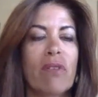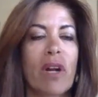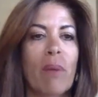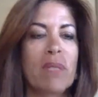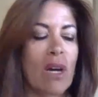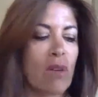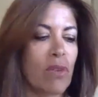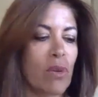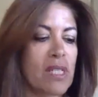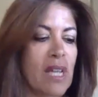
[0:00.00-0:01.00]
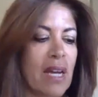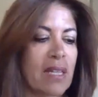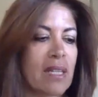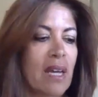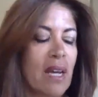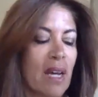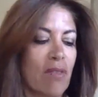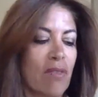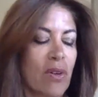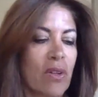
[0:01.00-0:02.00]
comes out of your side
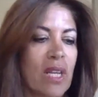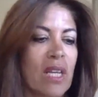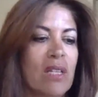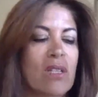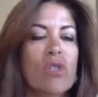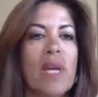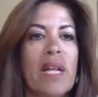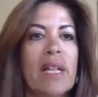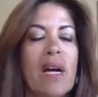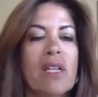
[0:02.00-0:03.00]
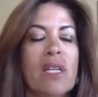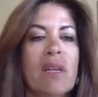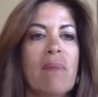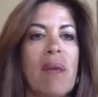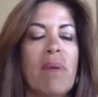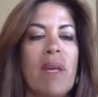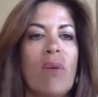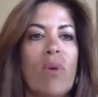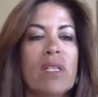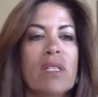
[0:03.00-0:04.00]
for the industry at large. And maybe
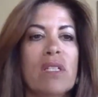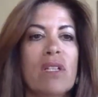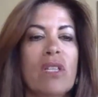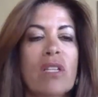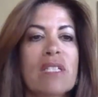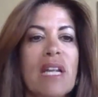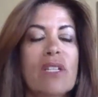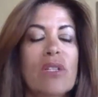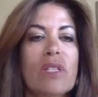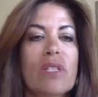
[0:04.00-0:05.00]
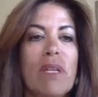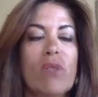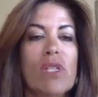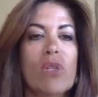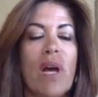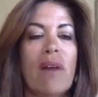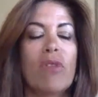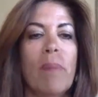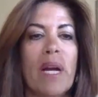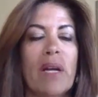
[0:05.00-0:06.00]
once the dust settles a bit, we should have
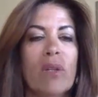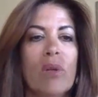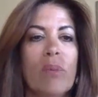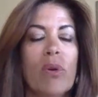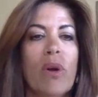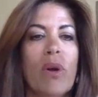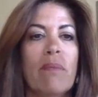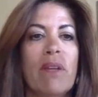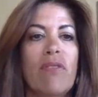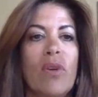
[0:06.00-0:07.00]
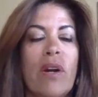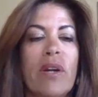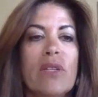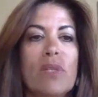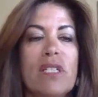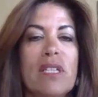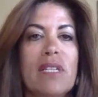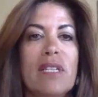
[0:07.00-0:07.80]
you back on the program if you are interested.